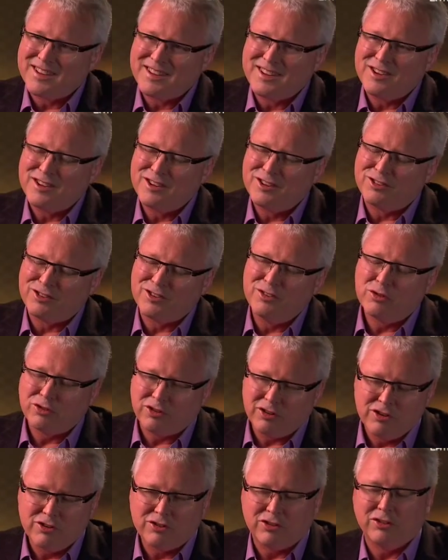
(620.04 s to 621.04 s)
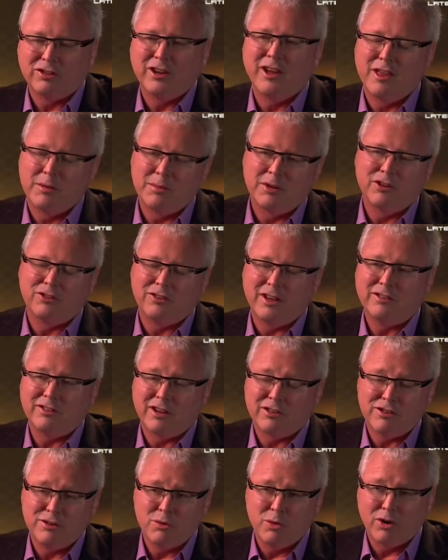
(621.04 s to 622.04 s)
It's interesting you should say that, because that's
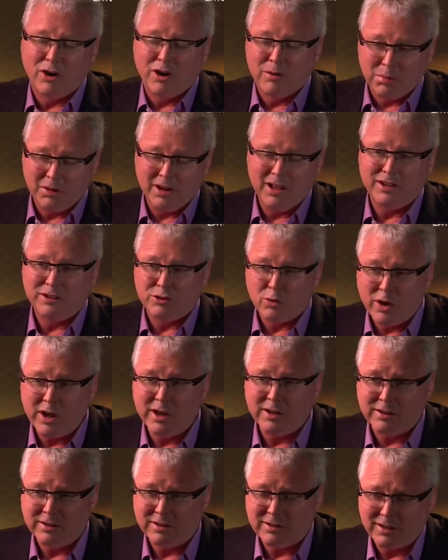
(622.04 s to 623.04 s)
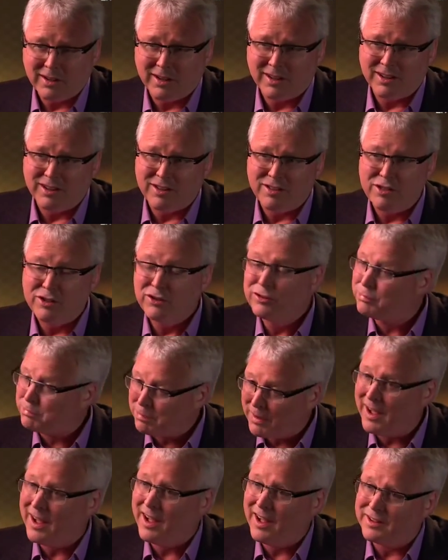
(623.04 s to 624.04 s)
actually where I plan to end this
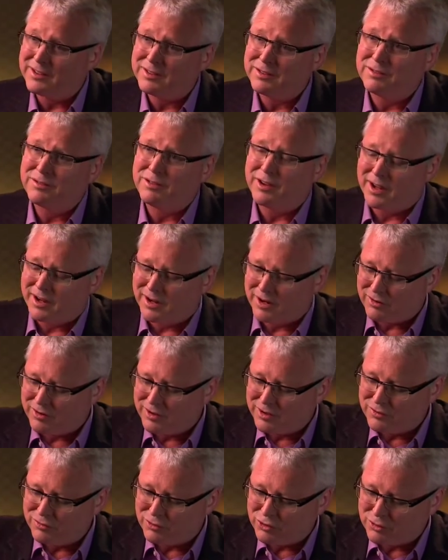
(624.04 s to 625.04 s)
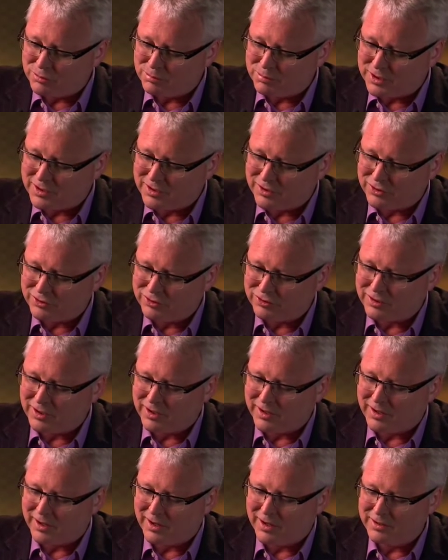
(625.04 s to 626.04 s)
part of our interview, because
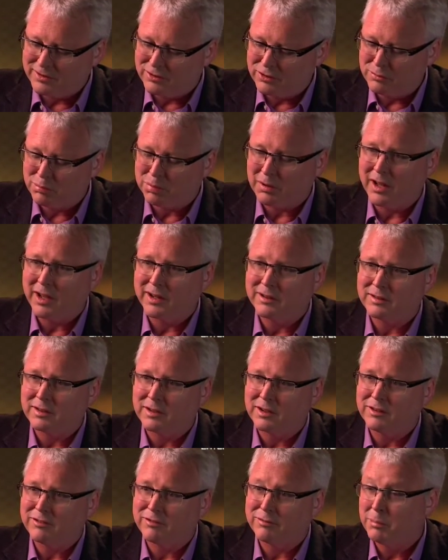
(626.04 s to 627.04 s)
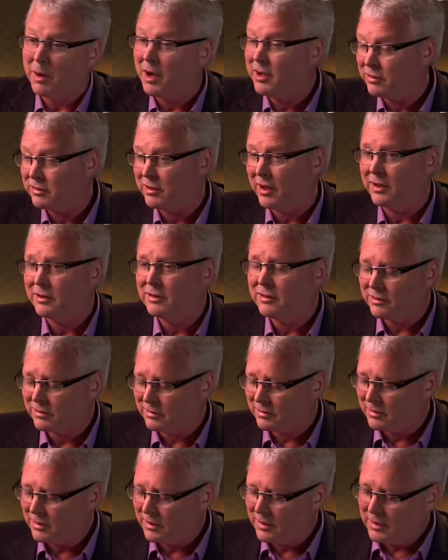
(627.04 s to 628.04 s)
I do plan to give my
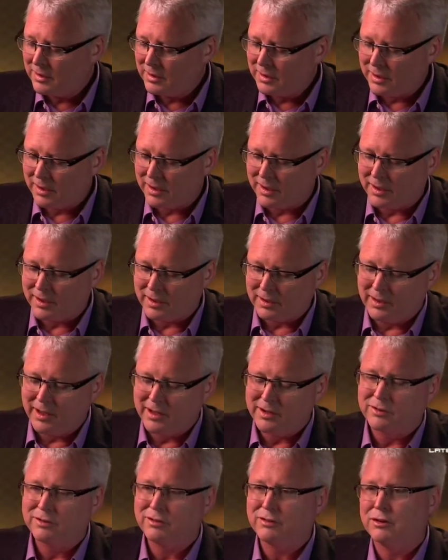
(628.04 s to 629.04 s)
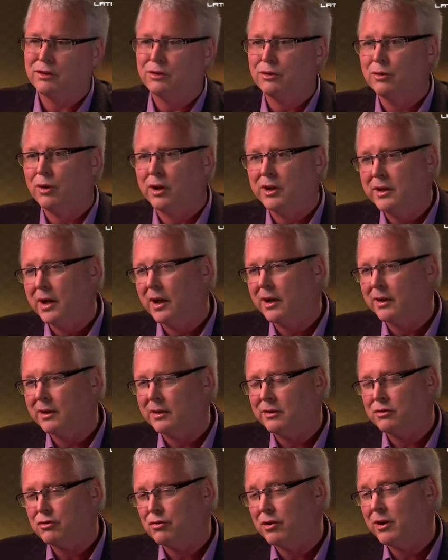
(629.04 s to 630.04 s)
sons letters to a young
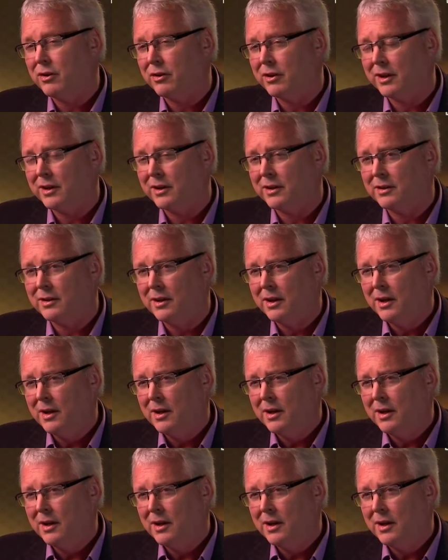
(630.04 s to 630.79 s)
contrarian, and